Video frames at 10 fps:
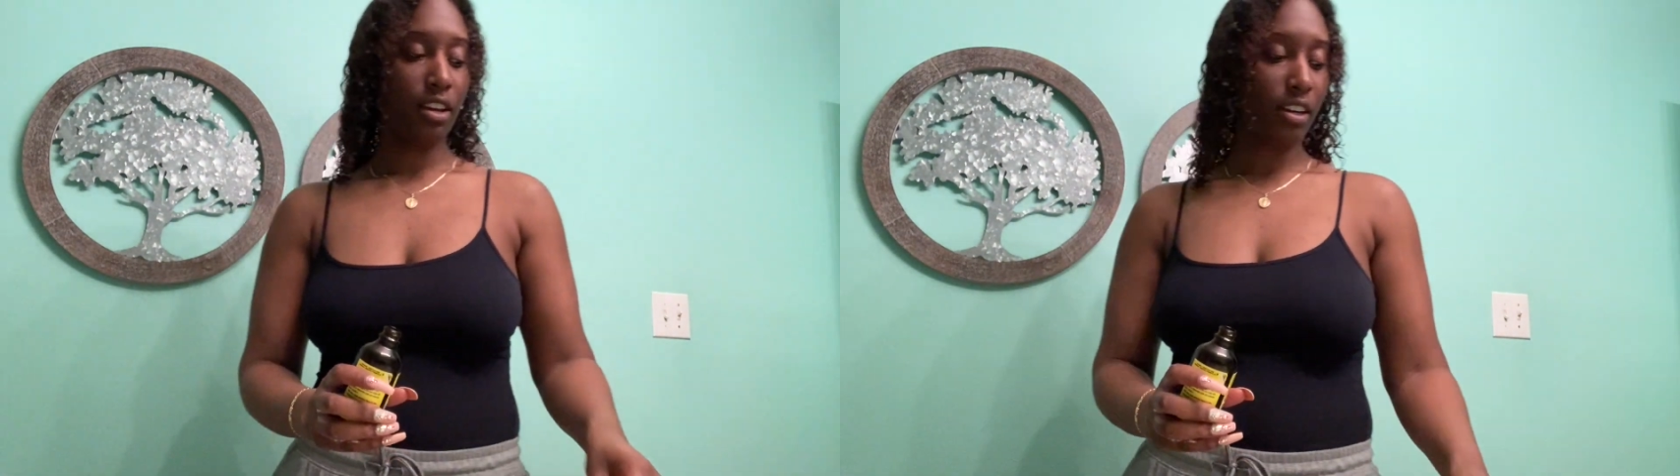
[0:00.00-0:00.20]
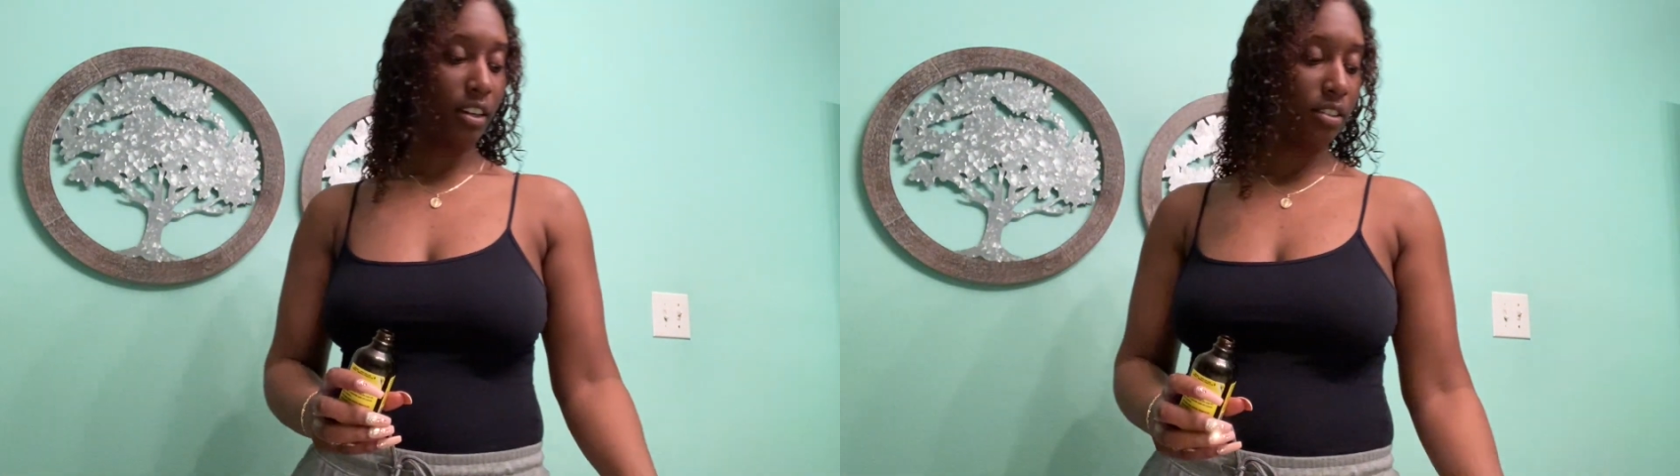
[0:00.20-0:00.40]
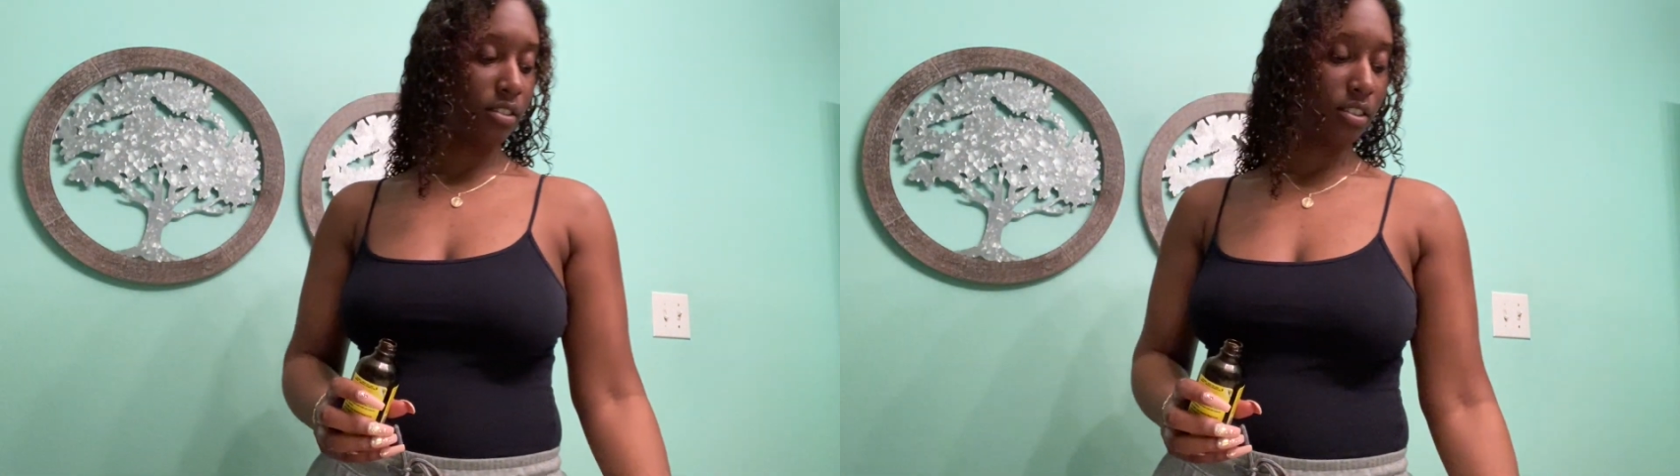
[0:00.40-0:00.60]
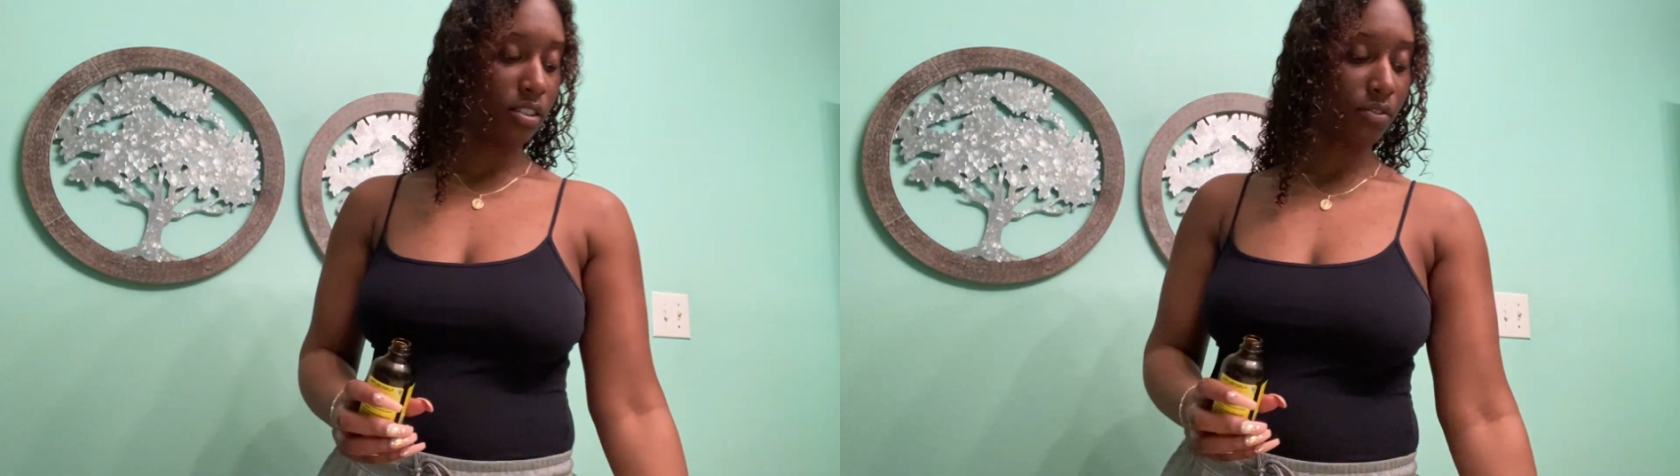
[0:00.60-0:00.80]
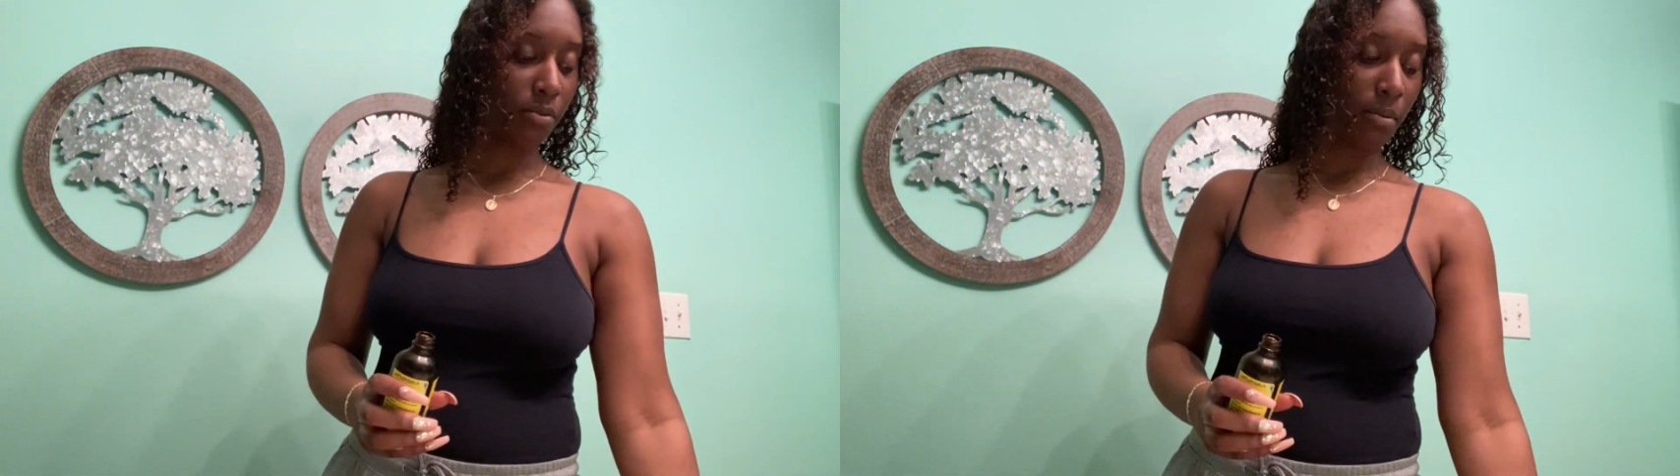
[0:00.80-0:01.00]
I use
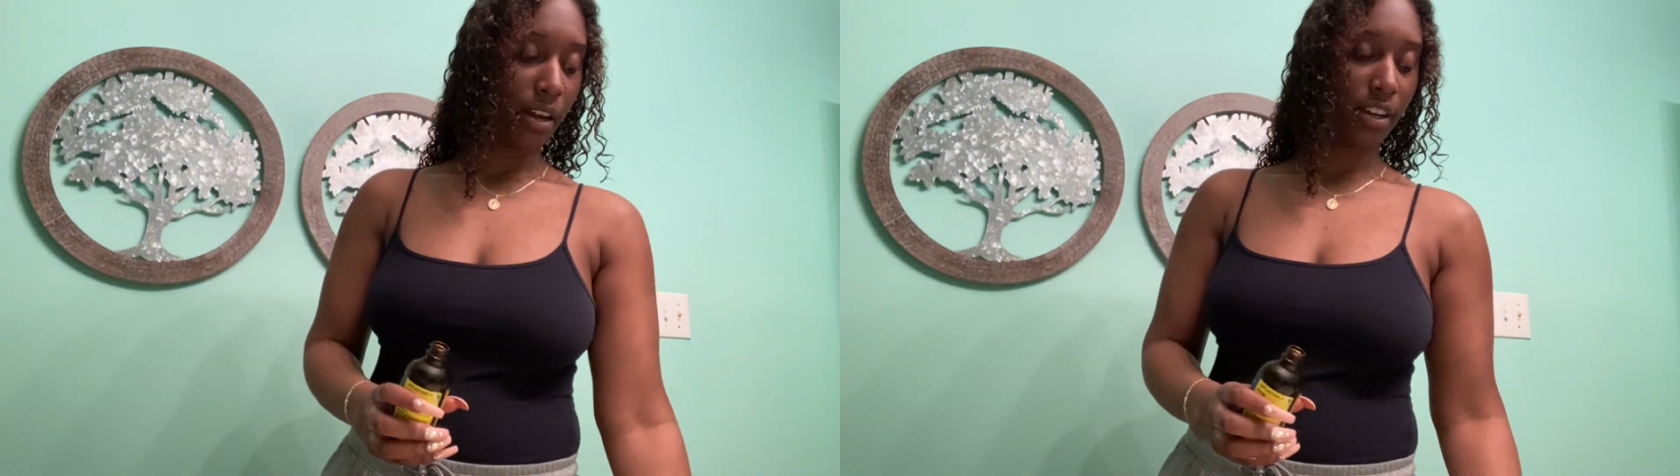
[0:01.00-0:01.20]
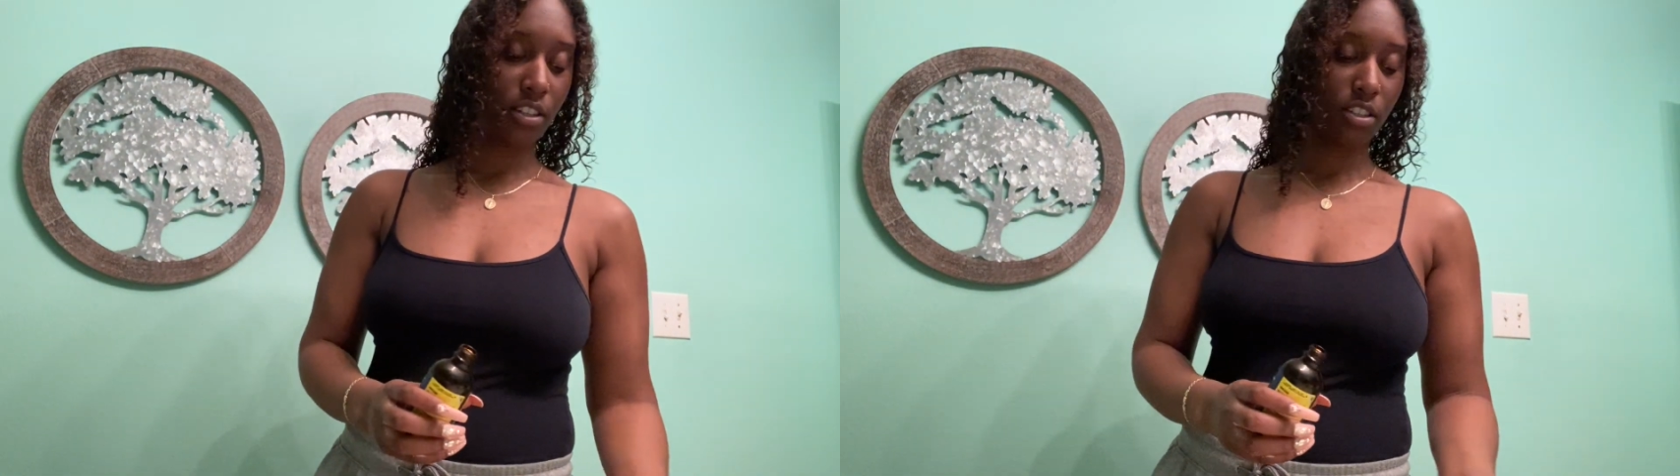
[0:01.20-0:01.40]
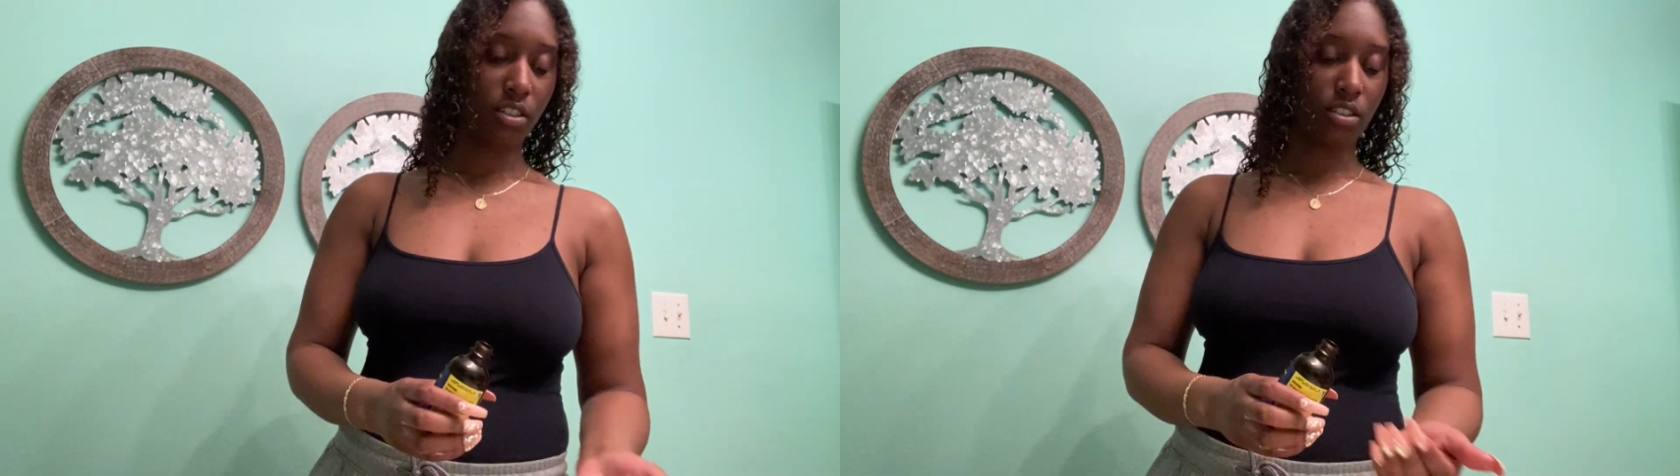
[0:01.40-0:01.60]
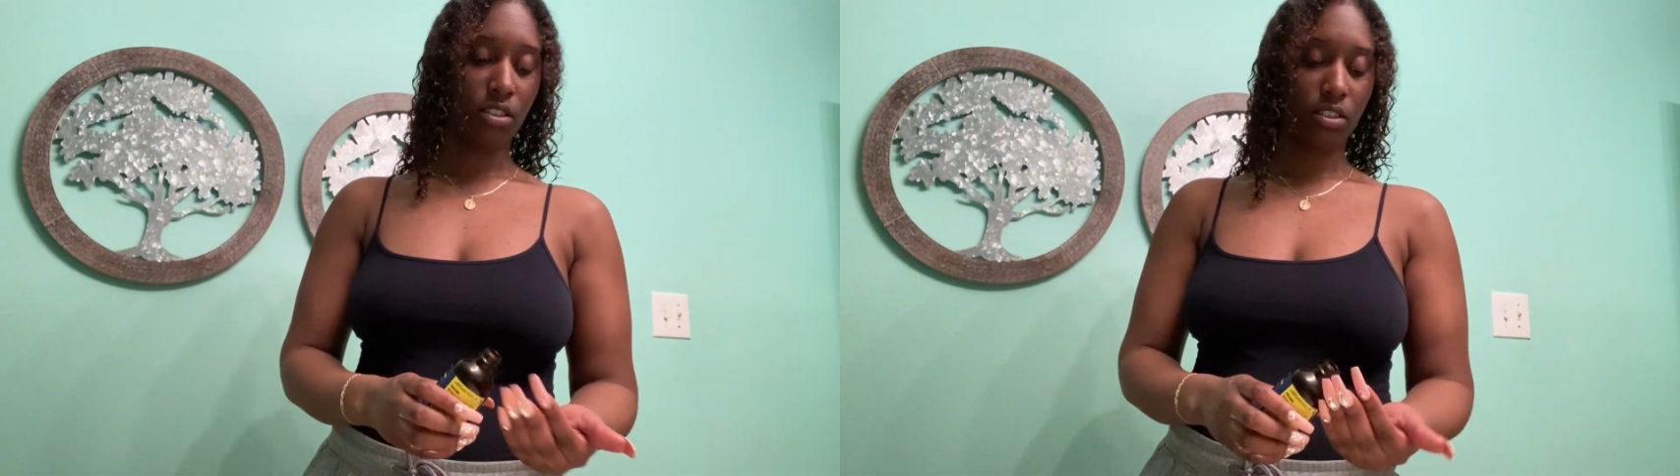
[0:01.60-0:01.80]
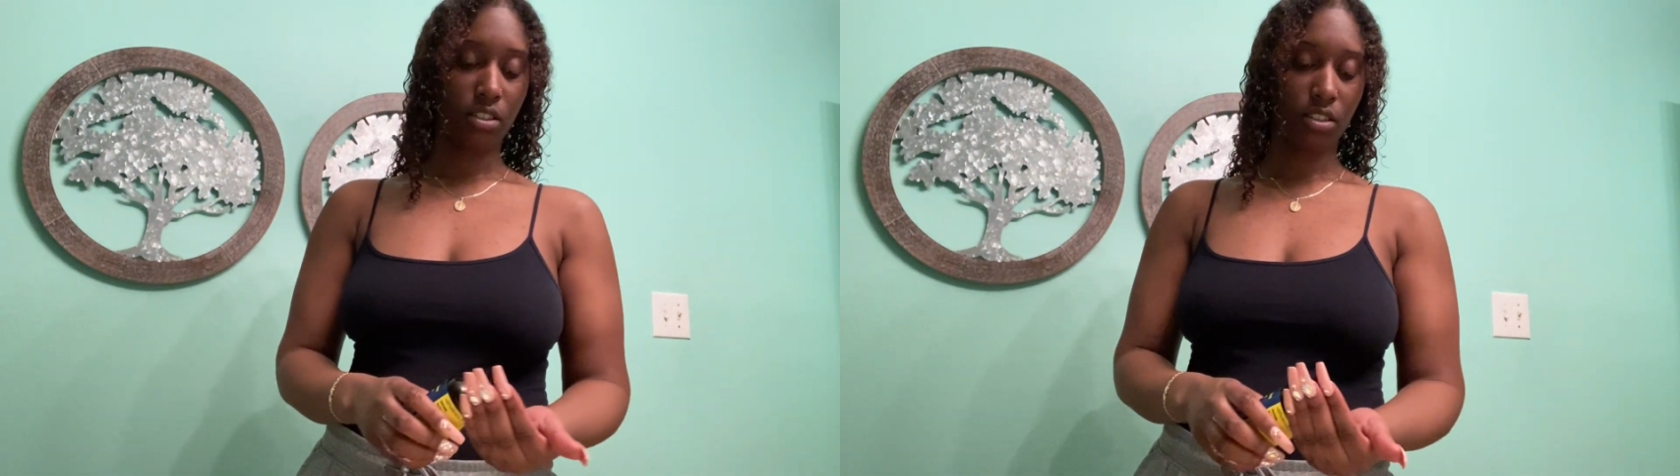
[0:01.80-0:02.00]
this for my
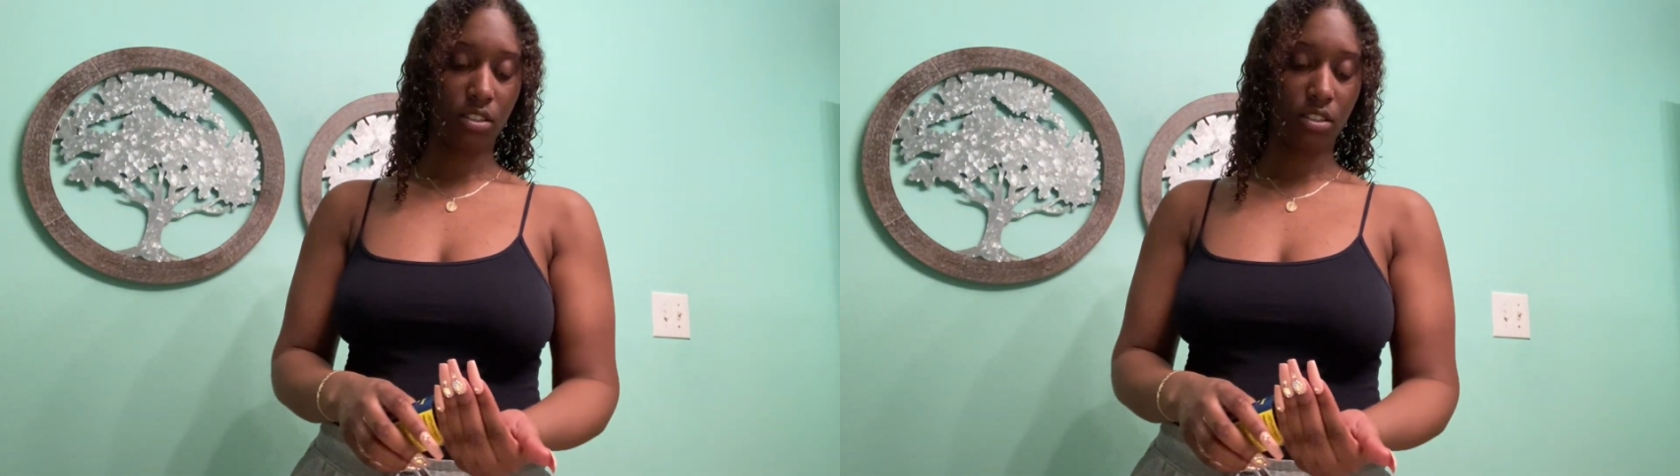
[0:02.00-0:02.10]
edges,